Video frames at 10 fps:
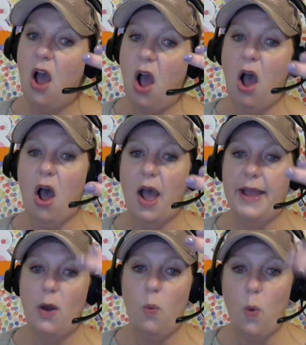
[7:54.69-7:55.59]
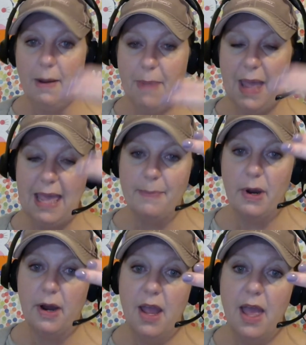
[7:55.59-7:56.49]
on one
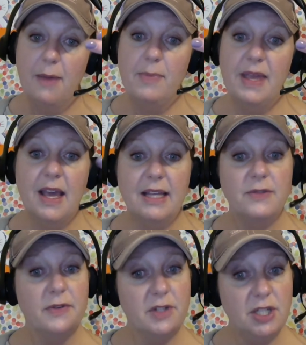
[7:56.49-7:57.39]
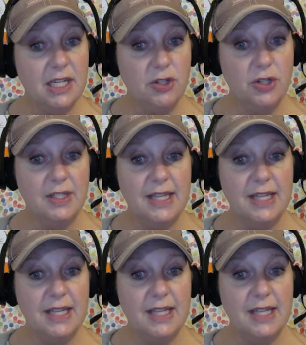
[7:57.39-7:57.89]
paper because for teachers,